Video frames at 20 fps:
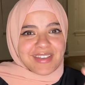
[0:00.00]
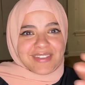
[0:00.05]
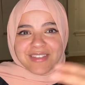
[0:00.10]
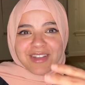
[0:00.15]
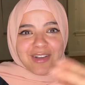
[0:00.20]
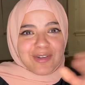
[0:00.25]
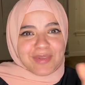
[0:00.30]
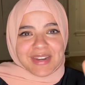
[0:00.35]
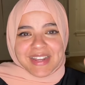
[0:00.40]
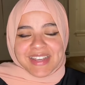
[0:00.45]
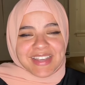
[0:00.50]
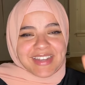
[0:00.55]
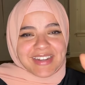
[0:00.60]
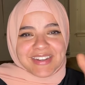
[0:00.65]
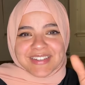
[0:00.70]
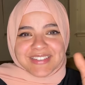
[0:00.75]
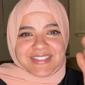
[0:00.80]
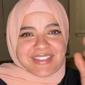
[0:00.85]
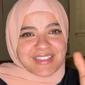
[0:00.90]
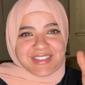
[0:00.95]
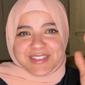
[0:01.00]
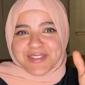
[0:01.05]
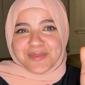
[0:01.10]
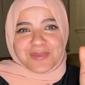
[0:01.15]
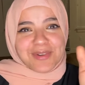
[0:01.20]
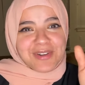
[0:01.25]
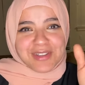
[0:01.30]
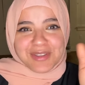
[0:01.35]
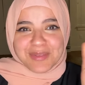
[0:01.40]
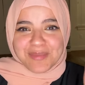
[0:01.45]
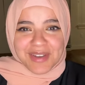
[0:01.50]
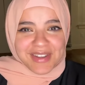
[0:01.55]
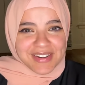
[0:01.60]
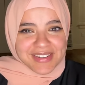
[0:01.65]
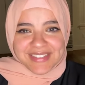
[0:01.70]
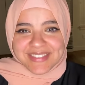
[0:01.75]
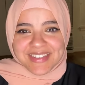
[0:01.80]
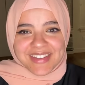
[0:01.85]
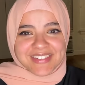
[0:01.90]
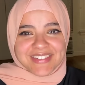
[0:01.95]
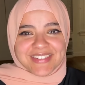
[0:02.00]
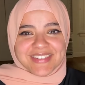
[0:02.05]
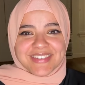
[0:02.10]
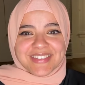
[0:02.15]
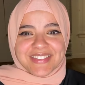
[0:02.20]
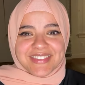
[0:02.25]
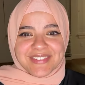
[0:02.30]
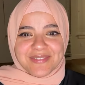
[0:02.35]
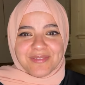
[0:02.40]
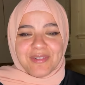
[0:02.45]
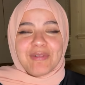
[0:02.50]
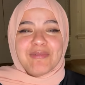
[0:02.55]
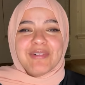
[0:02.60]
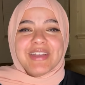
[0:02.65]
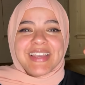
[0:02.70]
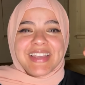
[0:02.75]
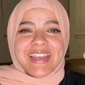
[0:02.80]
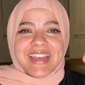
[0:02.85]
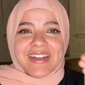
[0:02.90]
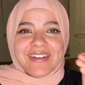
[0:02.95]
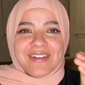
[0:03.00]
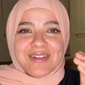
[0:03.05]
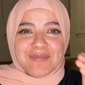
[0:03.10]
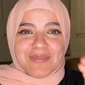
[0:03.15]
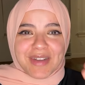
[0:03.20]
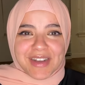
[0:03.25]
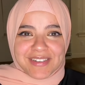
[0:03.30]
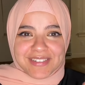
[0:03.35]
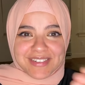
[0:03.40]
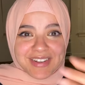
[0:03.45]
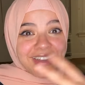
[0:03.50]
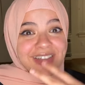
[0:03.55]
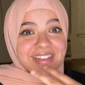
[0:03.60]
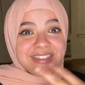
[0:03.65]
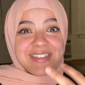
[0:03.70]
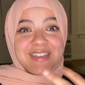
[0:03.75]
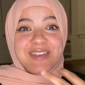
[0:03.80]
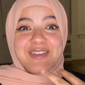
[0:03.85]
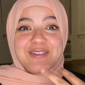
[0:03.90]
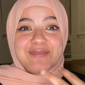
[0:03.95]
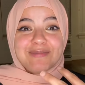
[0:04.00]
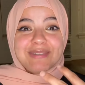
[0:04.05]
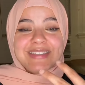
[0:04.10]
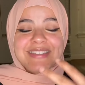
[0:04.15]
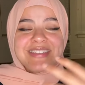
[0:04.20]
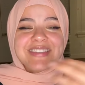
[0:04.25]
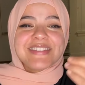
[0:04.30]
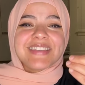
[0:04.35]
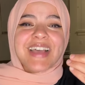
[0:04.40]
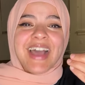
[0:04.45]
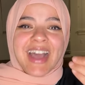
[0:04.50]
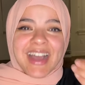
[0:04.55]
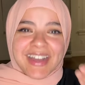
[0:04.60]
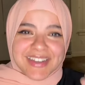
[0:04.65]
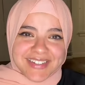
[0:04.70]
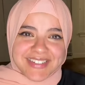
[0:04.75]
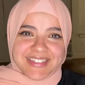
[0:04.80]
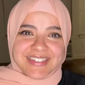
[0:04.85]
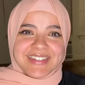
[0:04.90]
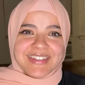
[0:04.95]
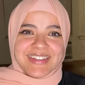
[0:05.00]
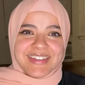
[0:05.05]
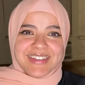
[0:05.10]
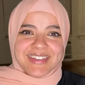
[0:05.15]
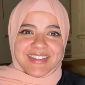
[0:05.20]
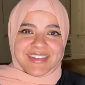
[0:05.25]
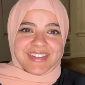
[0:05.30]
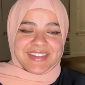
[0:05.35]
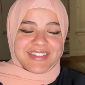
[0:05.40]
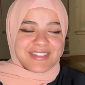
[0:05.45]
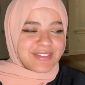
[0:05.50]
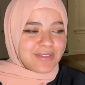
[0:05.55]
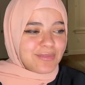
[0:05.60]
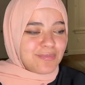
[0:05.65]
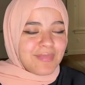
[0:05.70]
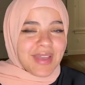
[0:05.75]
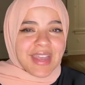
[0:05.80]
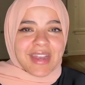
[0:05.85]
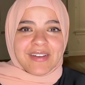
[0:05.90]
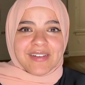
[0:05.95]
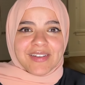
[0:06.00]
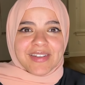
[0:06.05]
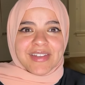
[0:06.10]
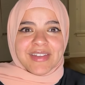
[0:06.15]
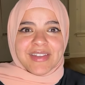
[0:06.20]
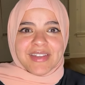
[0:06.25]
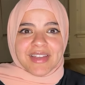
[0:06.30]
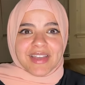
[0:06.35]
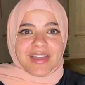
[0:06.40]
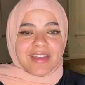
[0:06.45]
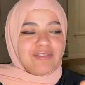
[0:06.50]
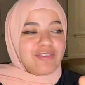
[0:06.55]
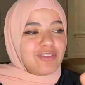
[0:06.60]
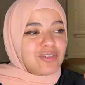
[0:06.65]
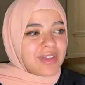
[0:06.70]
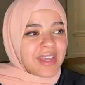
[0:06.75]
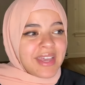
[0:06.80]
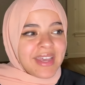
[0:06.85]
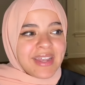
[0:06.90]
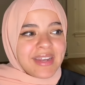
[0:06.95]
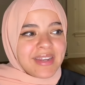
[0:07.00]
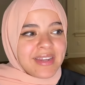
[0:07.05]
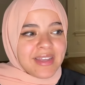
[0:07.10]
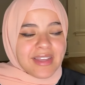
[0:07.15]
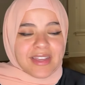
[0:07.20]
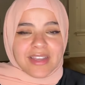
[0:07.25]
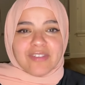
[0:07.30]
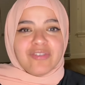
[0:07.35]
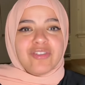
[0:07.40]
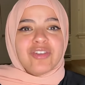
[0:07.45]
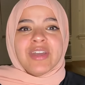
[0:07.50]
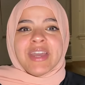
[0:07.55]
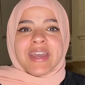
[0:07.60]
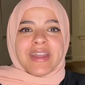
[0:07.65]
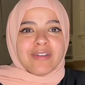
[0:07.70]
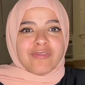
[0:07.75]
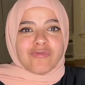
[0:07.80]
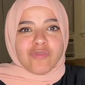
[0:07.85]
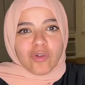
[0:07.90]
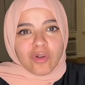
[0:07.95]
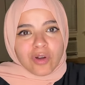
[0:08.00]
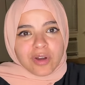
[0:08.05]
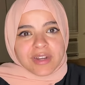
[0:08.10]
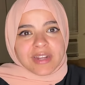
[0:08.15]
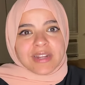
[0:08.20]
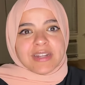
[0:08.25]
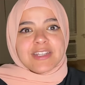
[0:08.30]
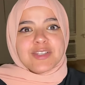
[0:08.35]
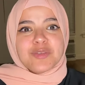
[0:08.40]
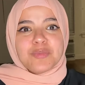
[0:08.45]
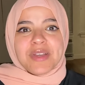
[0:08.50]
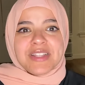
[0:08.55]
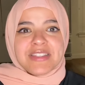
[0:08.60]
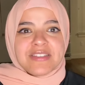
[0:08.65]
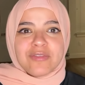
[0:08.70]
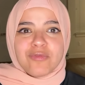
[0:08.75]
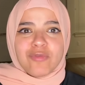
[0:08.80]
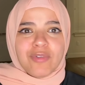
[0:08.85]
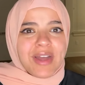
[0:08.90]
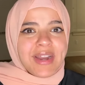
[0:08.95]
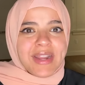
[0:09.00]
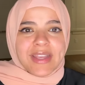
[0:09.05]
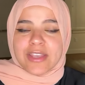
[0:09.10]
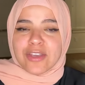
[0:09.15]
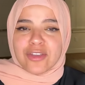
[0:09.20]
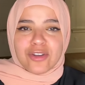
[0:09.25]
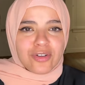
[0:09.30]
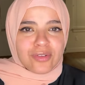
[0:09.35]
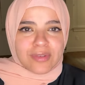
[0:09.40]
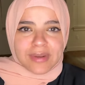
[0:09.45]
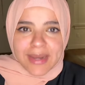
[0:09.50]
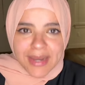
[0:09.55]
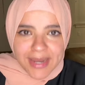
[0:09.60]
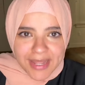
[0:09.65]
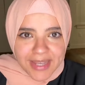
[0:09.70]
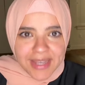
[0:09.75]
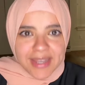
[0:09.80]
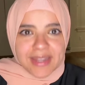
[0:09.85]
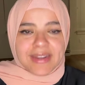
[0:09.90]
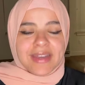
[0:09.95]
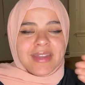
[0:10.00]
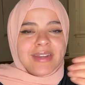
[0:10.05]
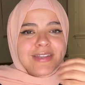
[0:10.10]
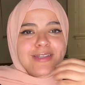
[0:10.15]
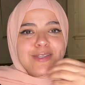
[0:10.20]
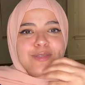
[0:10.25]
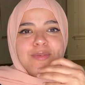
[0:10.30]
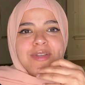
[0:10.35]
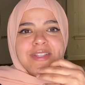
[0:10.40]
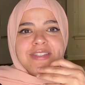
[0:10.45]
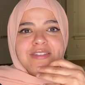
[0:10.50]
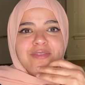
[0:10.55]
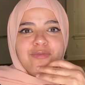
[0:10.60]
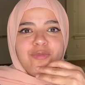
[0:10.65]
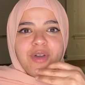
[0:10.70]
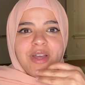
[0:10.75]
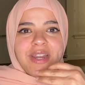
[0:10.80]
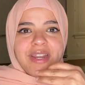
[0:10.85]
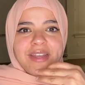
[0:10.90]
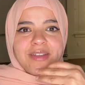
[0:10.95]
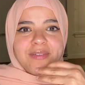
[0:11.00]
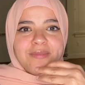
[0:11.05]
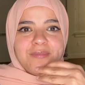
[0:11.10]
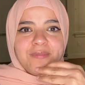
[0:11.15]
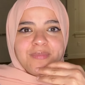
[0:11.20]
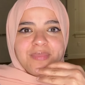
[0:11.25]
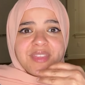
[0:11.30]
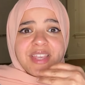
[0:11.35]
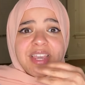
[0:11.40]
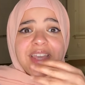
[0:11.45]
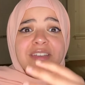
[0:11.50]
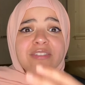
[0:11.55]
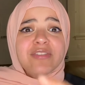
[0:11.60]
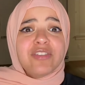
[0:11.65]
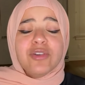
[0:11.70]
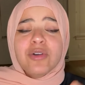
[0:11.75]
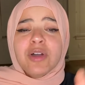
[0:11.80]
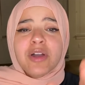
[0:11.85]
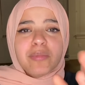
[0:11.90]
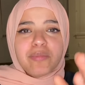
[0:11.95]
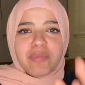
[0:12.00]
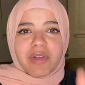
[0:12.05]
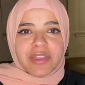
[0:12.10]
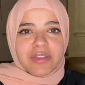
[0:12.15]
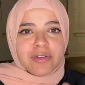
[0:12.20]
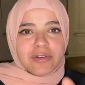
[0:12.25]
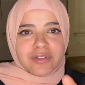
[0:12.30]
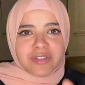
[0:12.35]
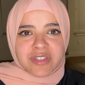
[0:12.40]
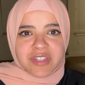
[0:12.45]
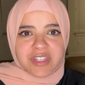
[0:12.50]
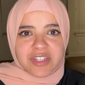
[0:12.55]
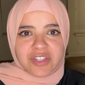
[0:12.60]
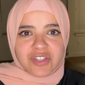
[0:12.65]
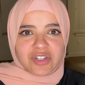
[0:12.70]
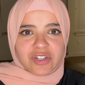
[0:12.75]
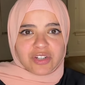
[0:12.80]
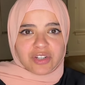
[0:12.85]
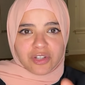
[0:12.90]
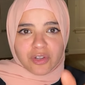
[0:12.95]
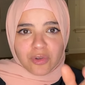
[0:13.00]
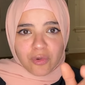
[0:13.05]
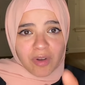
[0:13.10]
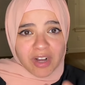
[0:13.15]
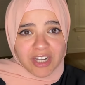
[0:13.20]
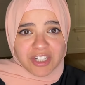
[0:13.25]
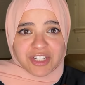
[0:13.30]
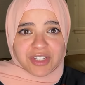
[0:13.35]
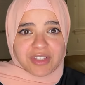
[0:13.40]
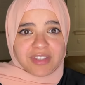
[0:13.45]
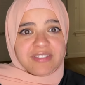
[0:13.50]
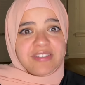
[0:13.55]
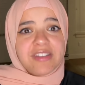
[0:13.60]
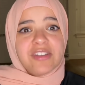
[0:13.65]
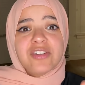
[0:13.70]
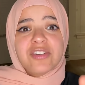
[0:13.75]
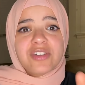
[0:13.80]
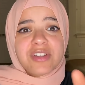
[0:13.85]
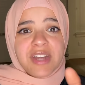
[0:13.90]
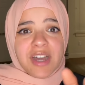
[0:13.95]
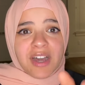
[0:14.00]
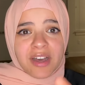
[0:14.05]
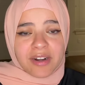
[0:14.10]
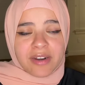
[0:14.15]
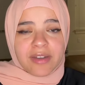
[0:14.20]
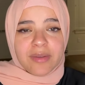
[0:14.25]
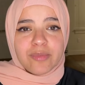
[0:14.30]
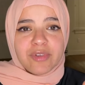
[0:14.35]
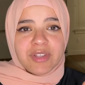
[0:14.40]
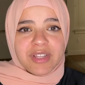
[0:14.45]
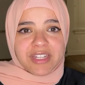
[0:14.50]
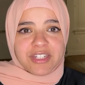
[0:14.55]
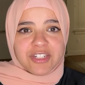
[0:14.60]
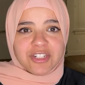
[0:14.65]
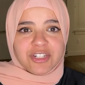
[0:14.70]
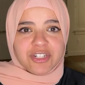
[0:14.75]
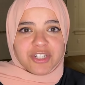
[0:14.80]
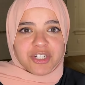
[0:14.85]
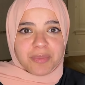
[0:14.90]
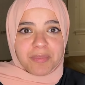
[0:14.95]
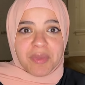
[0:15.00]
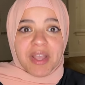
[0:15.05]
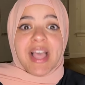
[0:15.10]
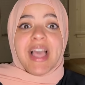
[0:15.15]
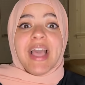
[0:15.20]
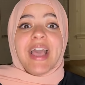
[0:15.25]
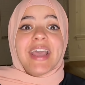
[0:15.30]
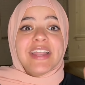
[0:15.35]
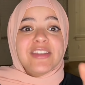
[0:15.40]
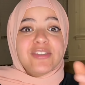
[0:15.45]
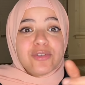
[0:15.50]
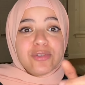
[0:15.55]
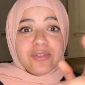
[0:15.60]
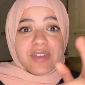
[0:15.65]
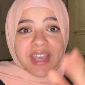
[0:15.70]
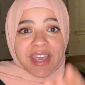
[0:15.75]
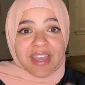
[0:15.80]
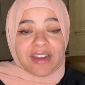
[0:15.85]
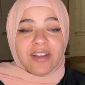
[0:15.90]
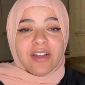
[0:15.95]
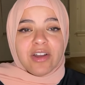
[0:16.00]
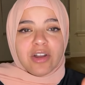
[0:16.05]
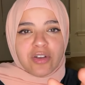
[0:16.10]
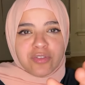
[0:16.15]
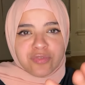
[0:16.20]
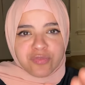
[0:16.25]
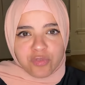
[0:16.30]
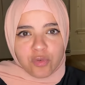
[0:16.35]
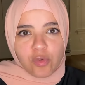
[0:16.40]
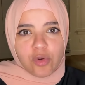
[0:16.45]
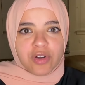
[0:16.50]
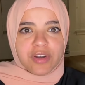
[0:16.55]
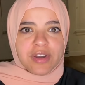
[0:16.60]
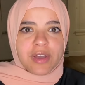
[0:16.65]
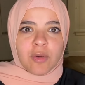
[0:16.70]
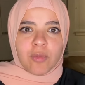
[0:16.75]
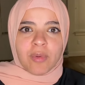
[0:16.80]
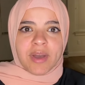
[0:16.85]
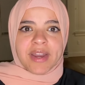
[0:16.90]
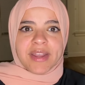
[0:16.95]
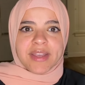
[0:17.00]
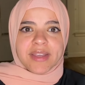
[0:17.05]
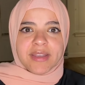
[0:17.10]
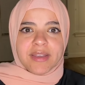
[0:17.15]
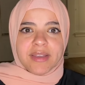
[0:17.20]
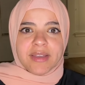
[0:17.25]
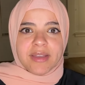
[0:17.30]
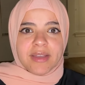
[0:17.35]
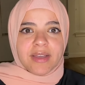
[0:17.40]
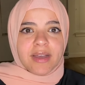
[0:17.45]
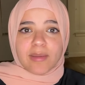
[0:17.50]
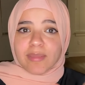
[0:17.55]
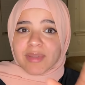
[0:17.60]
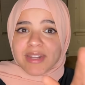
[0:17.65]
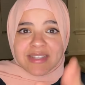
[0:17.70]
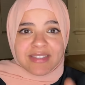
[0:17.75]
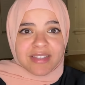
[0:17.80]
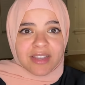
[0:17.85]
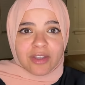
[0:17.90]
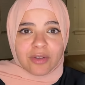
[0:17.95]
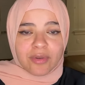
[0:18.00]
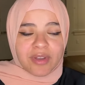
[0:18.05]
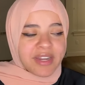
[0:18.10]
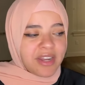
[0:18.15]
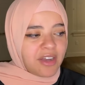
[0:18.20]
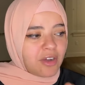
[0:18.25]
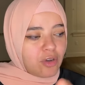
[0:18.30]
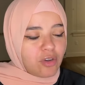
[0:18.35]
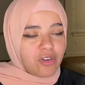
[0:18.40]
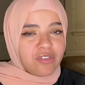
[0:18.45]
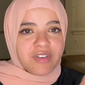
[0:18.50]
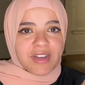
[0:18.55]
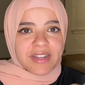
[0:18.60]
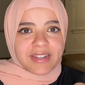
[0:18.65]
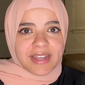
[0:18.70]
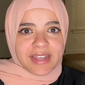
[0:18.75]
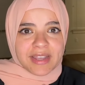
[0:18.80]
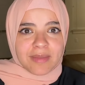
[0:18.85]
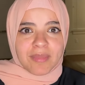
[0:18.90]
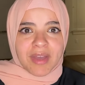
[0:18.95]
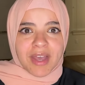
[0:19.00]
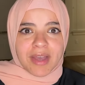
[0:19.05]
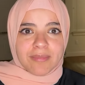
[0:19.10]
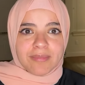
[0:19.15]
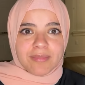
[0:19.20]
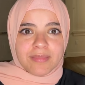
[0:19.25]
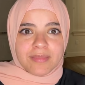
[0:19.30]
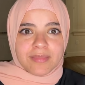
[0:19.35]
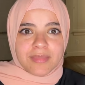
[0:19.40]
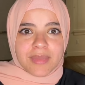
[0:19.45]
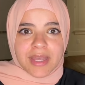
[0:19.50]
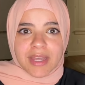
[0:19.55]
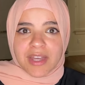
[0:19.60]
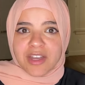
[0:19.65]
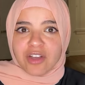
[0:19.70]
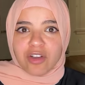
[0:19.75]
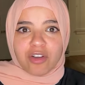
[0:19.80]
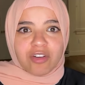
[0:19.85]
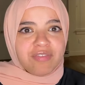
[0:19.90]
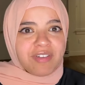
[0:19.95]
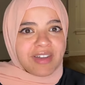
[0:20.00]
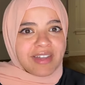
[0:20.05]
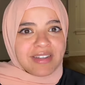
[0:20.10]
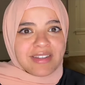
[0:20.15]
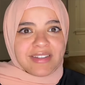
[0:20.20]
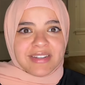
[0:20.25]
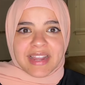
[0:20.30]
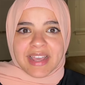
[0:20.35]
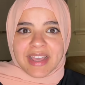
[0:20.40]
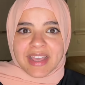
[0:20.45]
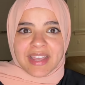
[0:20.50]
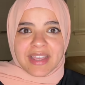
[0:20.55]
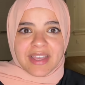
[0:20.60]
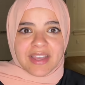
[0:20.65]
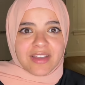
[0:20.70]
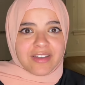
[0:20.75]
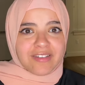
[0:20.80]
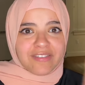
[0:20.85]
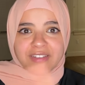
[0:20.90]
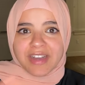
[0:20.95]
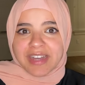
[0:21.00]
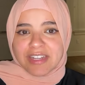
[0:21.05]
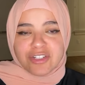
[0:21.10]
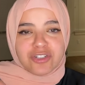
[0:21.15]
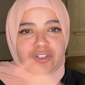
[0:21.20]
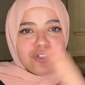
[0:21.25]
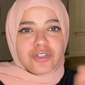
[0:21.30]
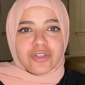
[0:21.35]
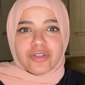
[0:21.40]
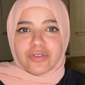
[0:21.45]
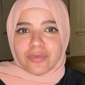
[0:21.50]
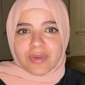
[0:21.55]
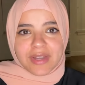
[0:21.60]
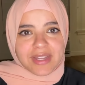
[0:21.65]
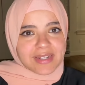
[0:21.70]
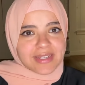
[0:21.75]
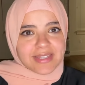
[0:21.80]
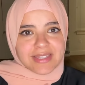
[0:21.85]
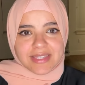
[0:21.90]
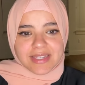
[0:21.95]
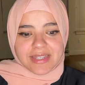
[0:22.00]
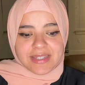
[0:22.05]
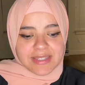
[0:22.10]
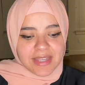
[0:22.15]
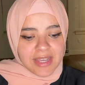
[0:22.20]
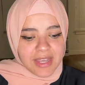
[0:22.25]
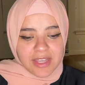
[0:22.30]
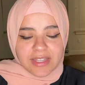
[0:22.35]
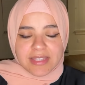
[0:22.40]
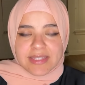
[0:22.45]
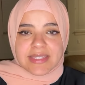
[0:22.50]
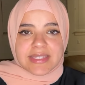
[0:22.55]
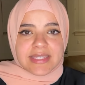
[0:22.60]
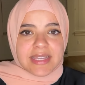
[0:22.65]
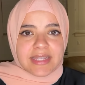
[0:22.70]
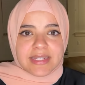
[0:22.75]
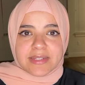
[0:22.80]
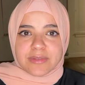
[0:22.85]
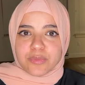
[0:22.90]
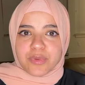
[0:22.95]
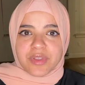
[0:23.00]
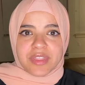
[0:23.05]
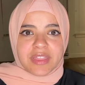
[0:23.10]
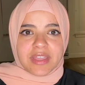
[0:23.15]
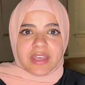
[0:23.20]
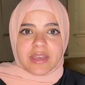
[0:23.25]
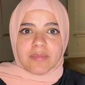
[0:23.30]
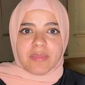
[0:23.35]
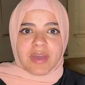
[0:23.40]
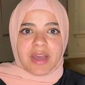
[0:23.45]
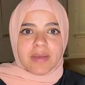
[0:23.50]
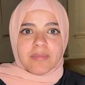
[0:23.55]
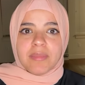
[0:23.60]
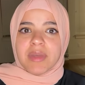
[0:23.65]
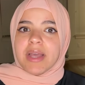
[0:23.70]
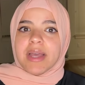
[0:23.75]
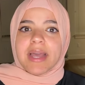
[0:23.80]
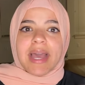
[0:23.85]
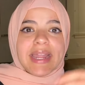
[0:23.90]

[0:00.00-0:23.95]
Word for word: nobody cares in this world about intentions. What we care about, us humans, is action. So marry. If you can't if you can't afford an expensive wedding, you don't need an expensive wedding. If you are a brother or sister and you're watching this and you're in a haram relationship and you cannot afford a wedding, I'm going to tell you right now, go find an imam, go find a date, find your two witnesses, sit with the imam